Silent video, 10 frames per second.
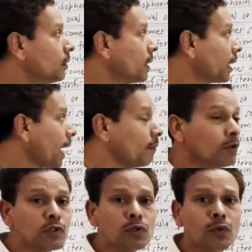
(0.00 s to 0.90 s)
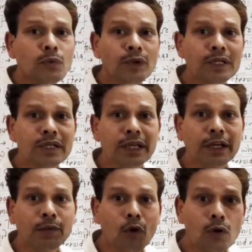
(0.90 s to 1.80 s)
the ribosome which
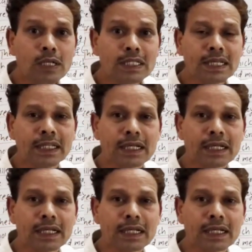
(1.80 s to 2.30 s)
involves in